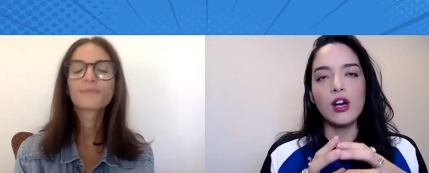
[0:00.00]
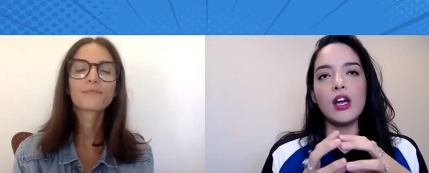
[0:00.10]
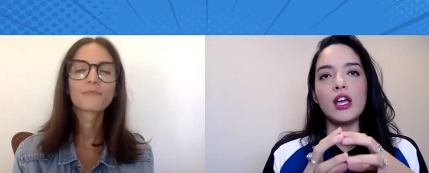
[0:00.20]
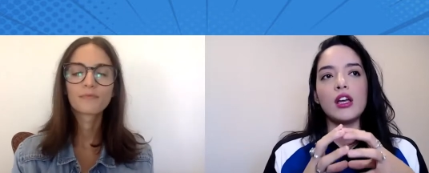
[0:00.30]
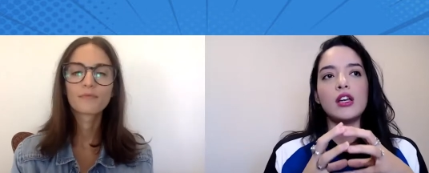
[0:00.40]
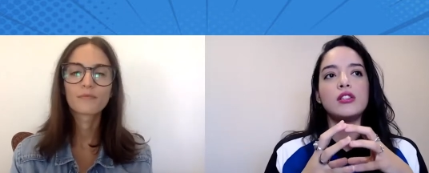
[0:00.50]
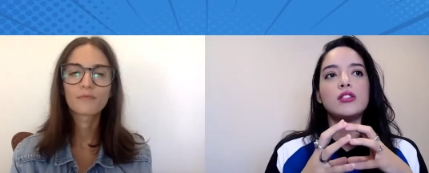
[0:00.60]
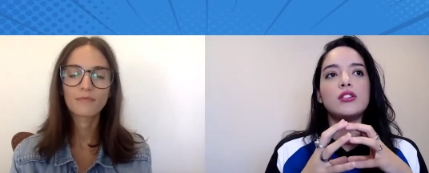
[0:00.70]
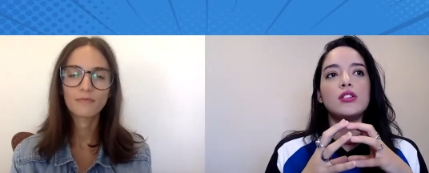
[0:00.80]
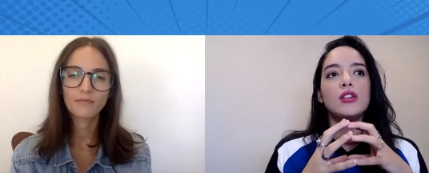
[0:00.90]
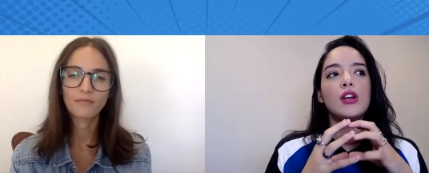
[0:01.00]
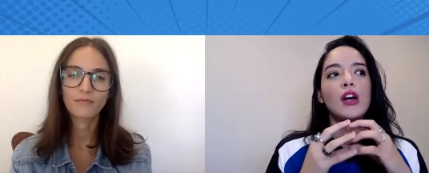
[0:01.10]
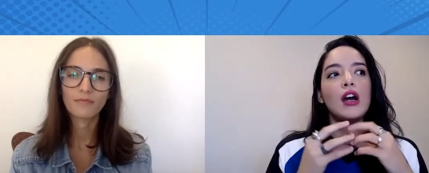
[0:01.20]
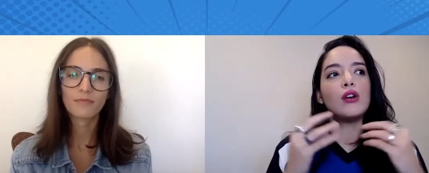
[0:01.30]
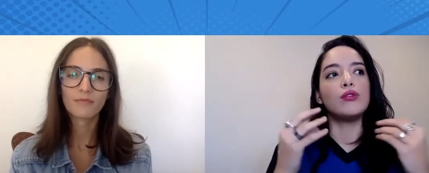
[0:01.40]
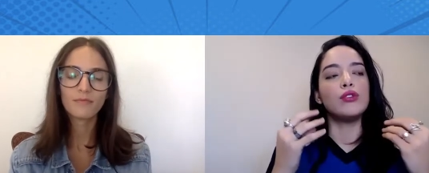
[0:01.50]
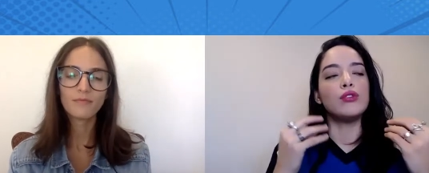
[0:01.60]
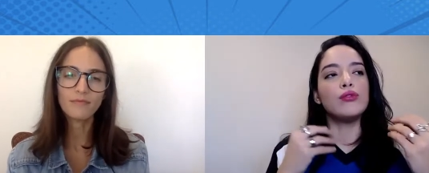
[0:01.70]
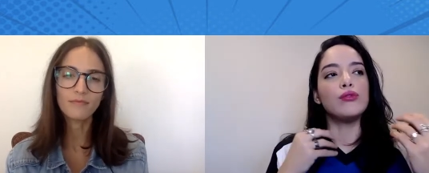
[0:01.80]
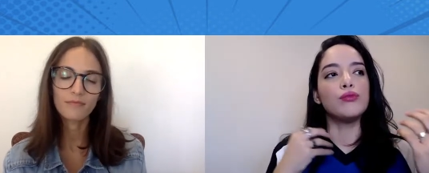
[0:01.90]
Speaker 1: and how
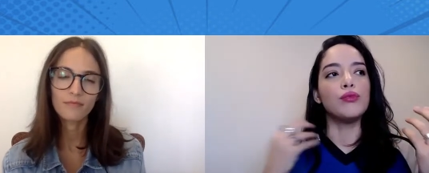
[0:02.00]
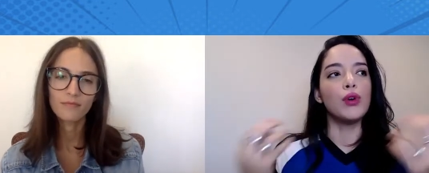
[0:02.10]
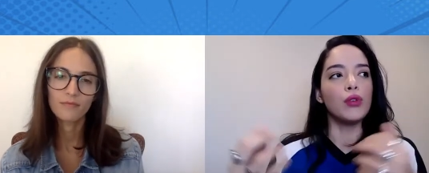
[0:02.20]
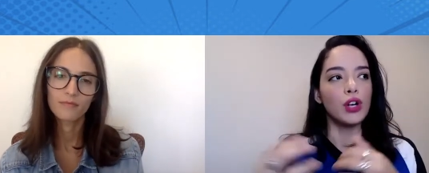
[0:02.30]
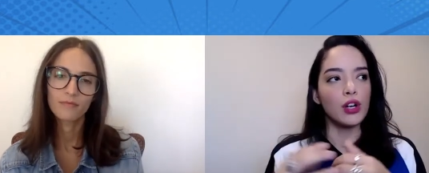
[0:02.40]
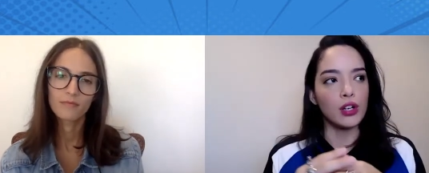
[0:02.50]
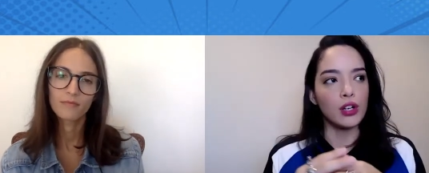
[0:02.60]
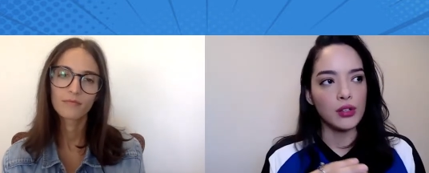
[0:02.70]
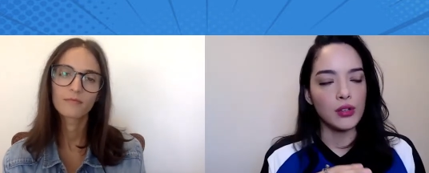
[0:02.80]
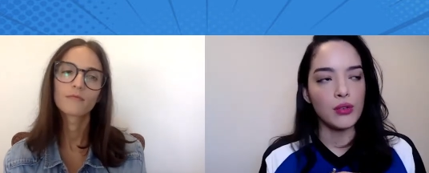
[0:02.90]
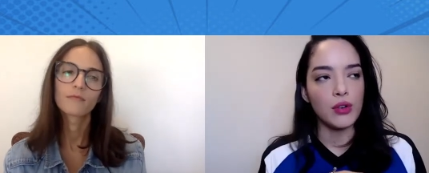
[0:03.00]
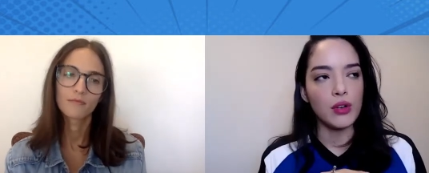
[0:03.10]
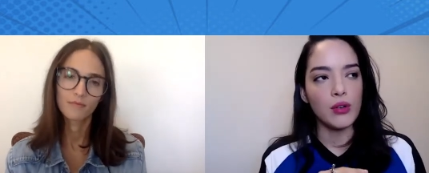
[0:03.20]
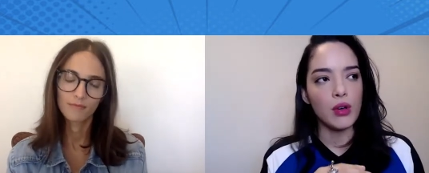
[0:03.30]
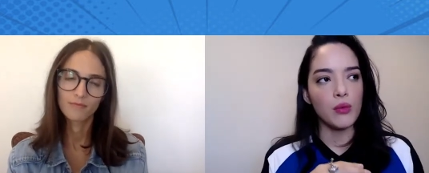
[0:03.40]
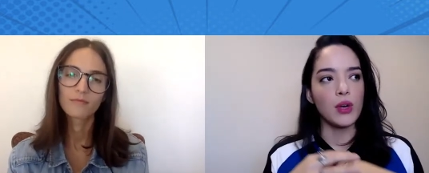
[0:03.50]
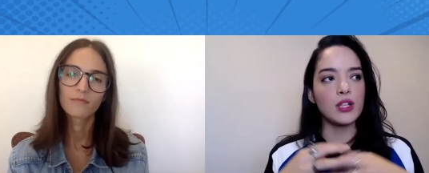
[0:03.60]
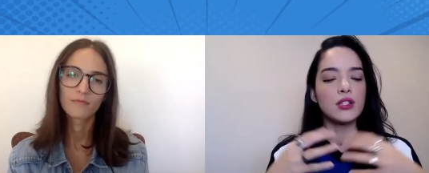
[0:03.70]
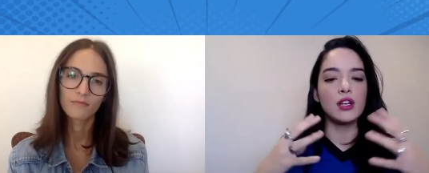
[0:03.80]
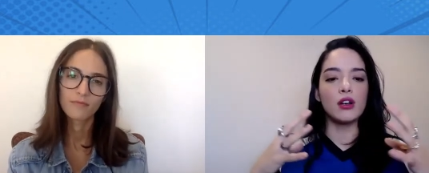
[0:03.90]
you wrote her, was
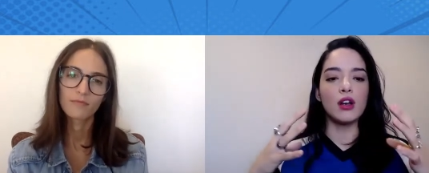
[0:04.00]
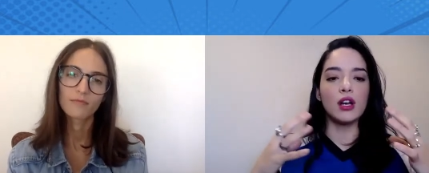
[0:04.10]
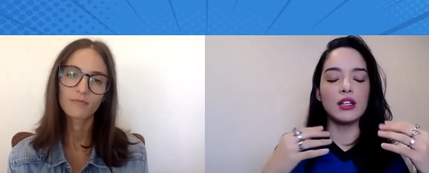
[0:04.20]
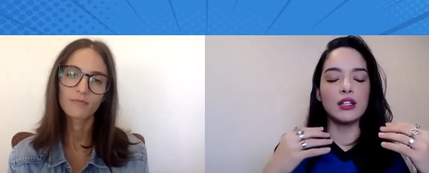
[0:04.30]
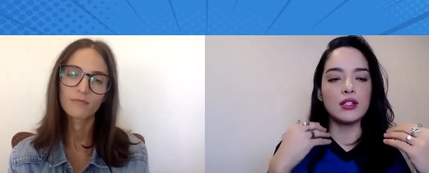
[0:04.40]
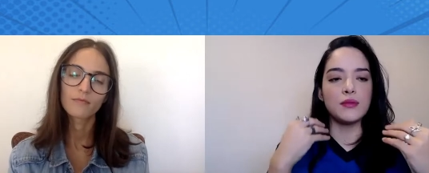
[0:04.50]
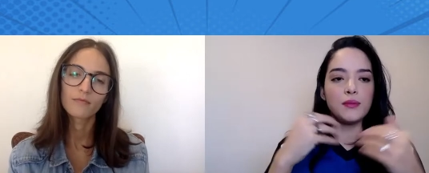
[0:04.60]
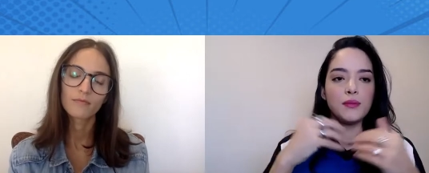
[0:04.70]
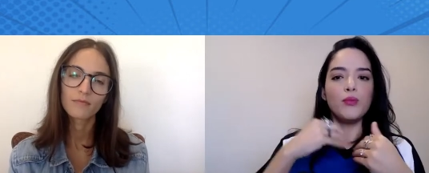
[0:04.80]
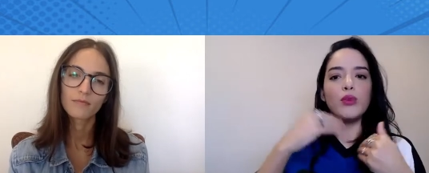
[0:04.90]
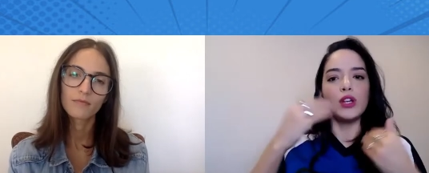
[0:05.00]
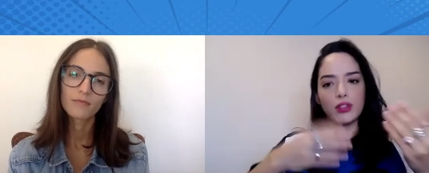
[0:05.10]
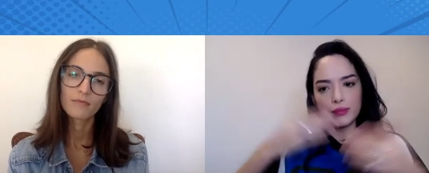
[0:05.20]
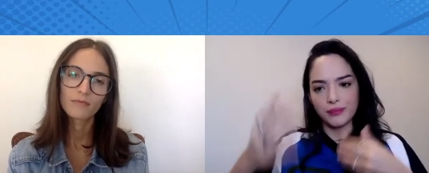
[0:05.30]
there, is with